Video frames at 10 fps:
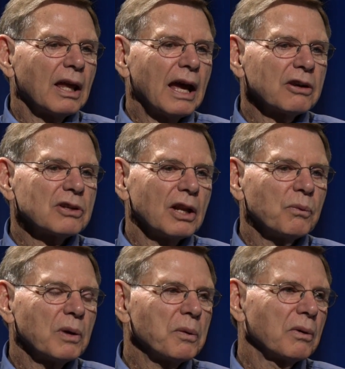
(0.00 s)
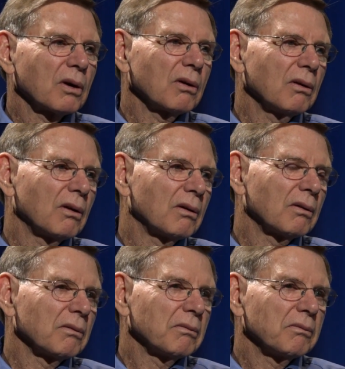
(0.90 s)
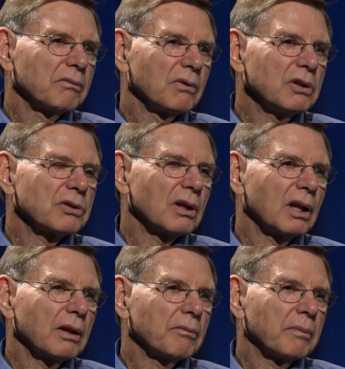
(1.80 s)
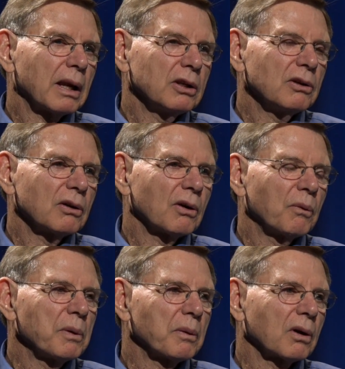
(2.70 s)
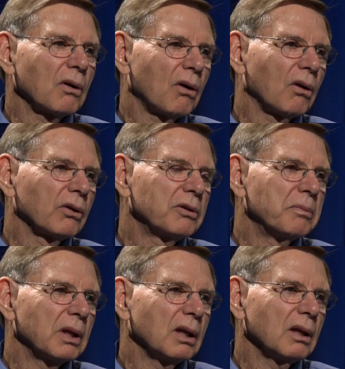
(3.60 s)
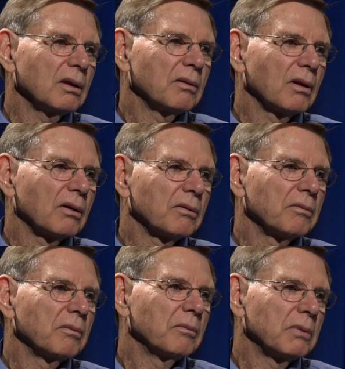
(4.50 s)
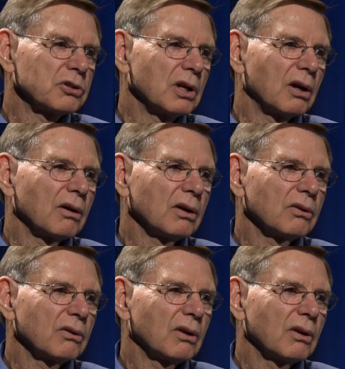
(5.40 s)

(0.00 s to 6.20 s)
Actually, we were recently, about a year ago, we were called to be missionaries.